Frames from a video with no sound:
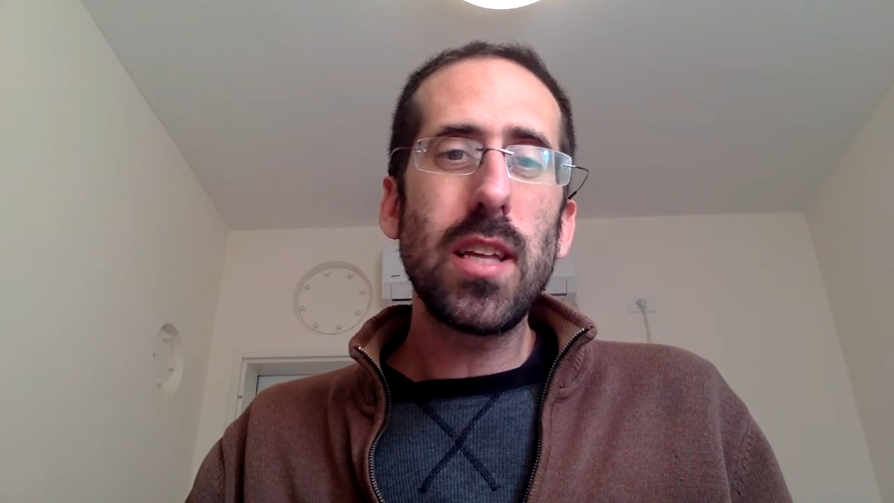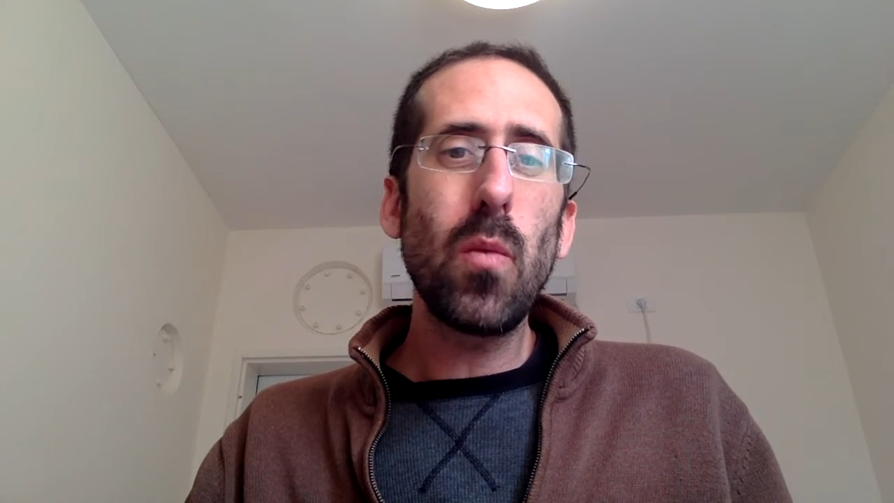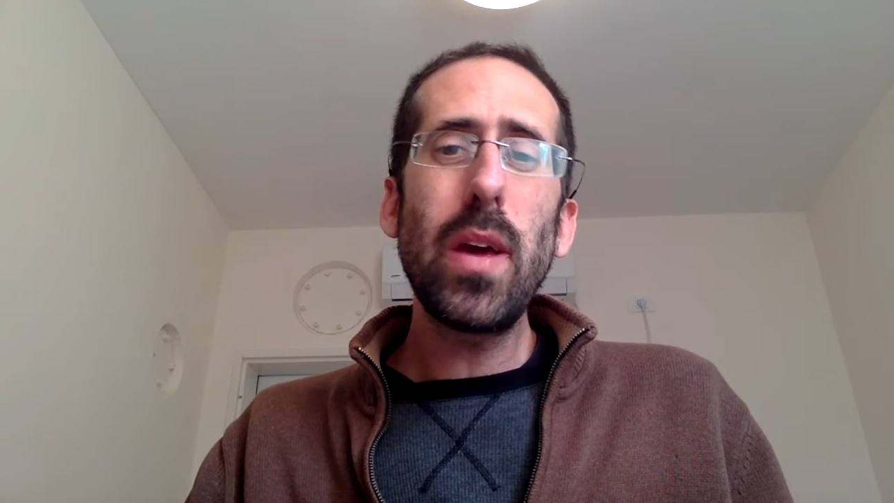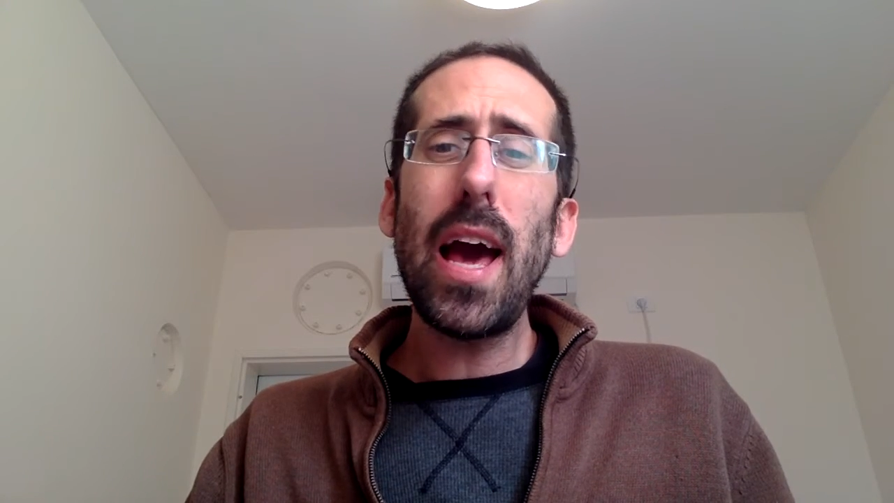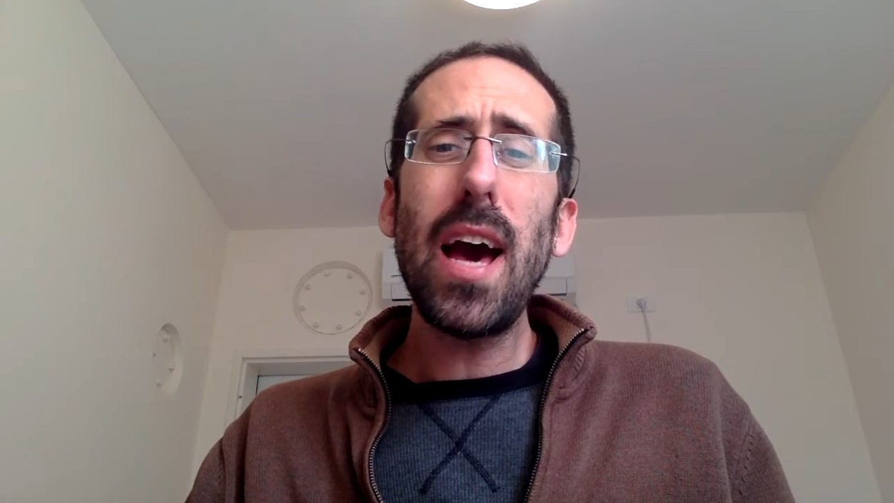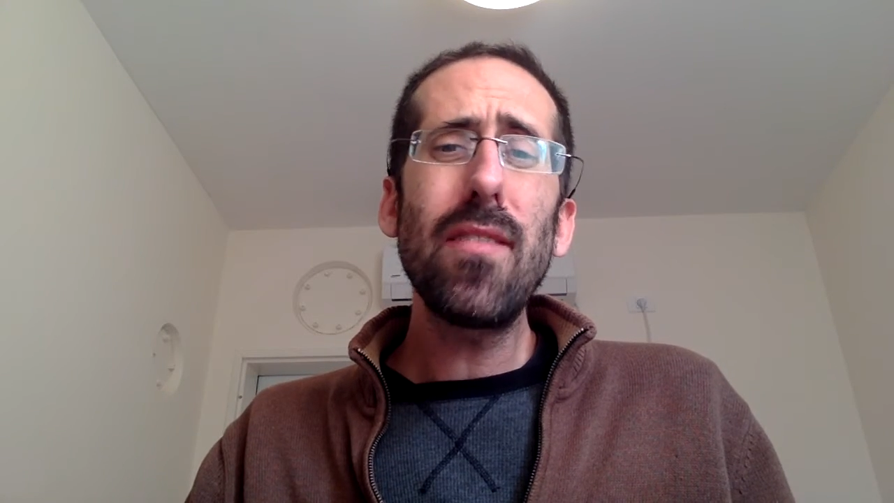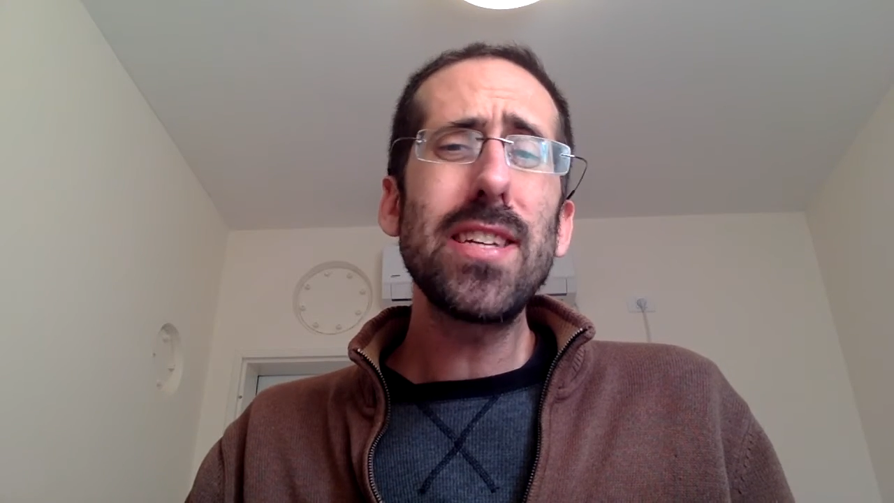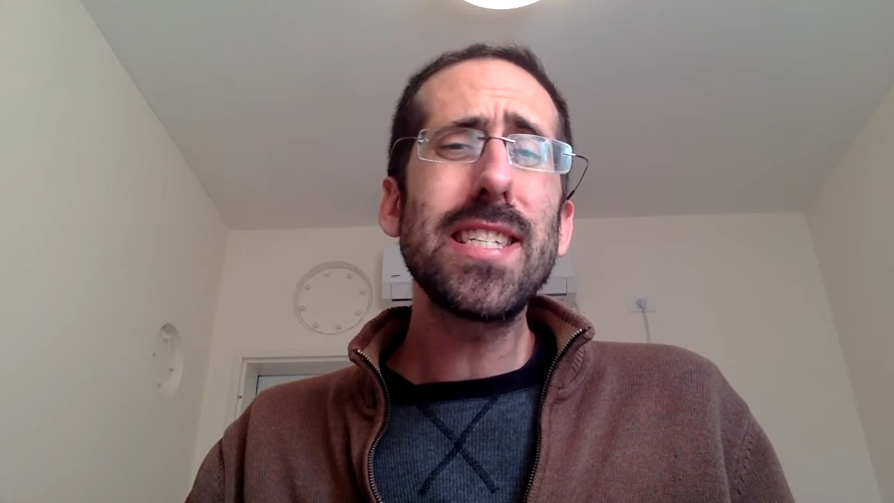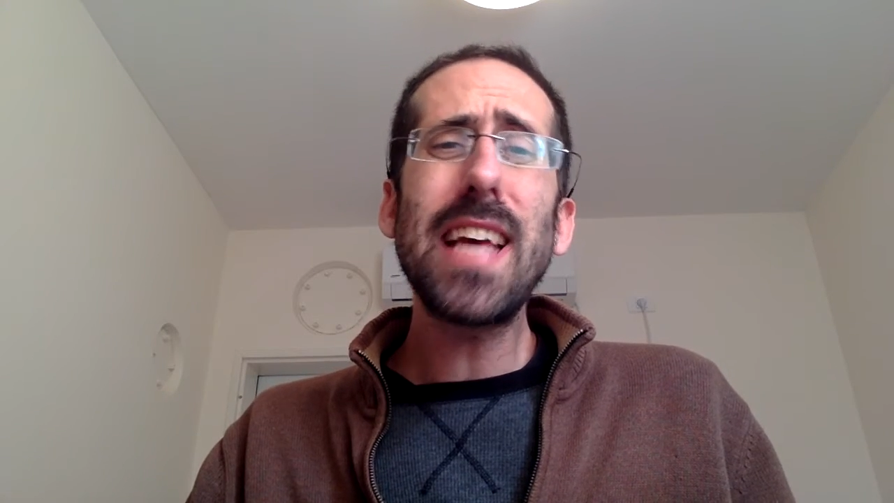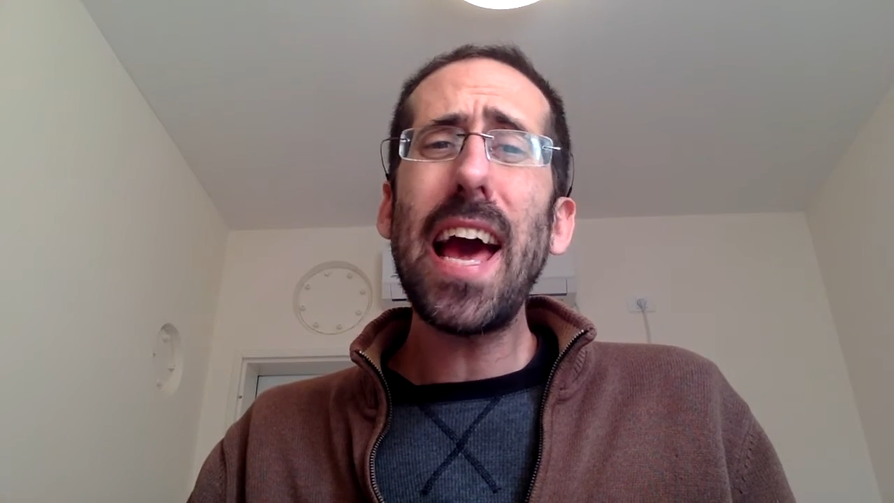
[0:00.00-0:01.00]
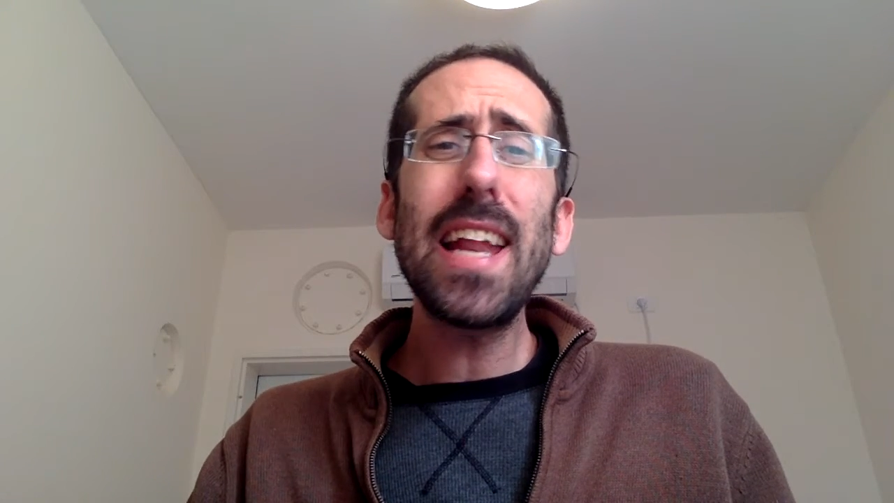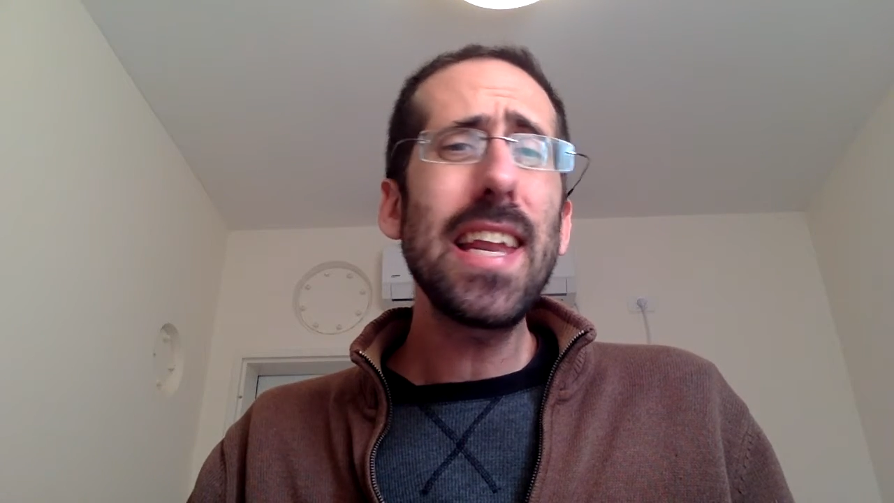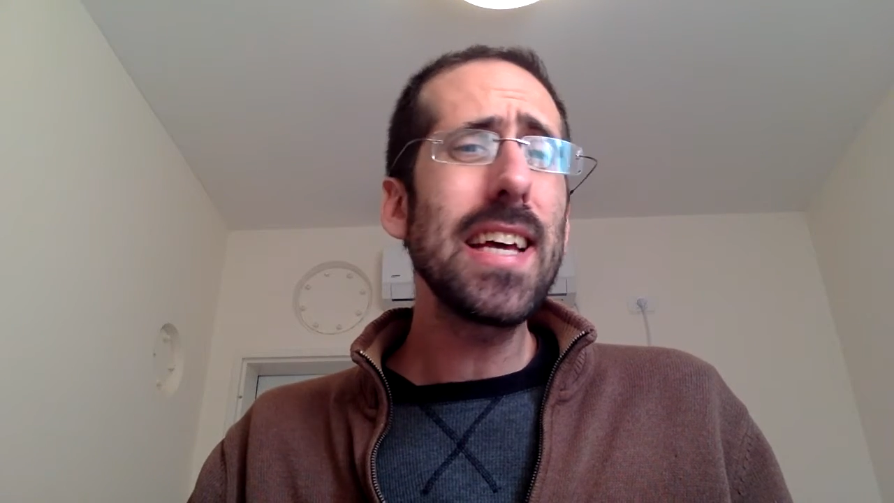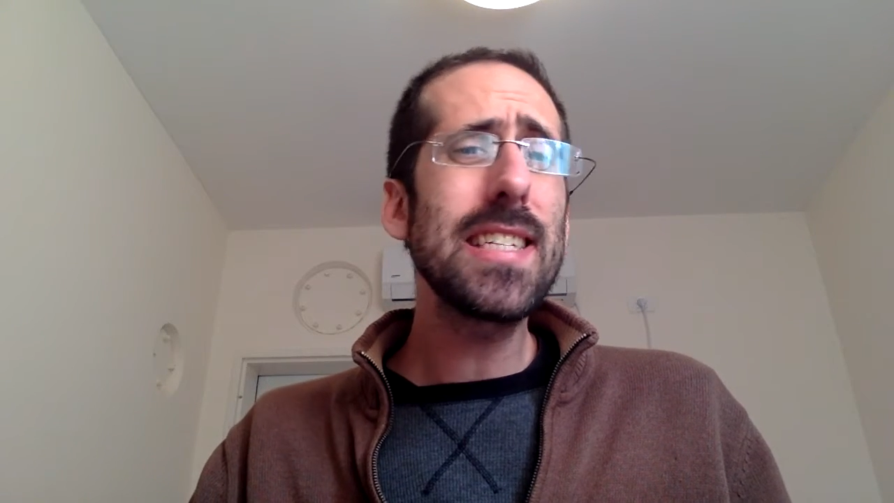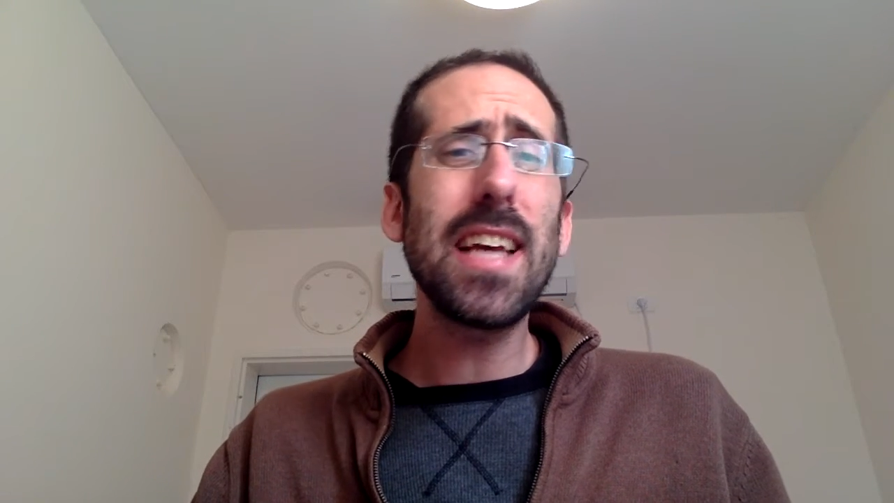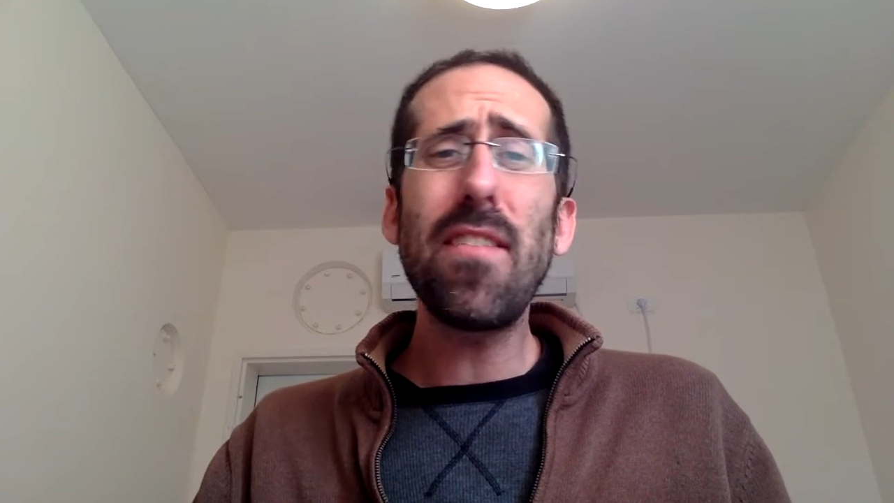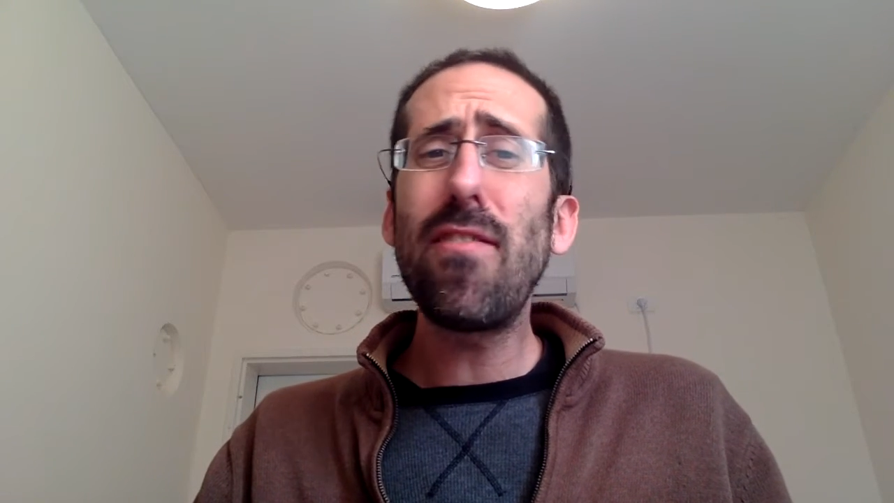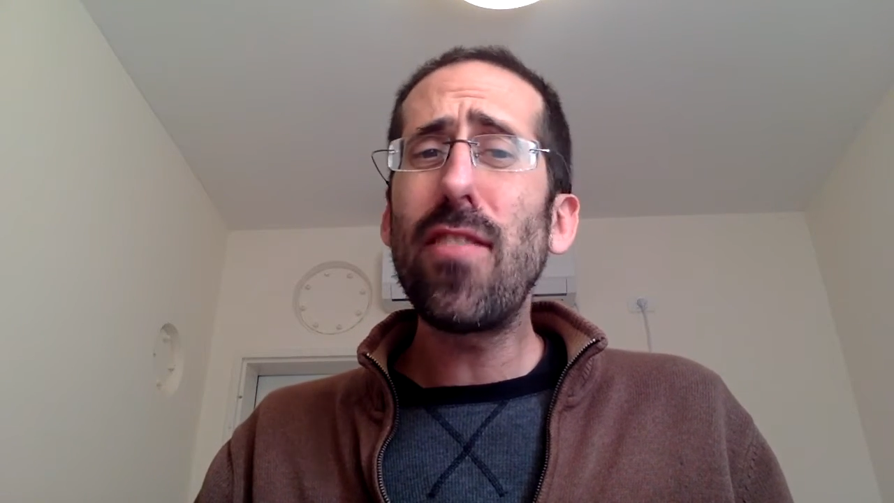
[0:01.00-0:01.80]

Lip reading: that we have sadness and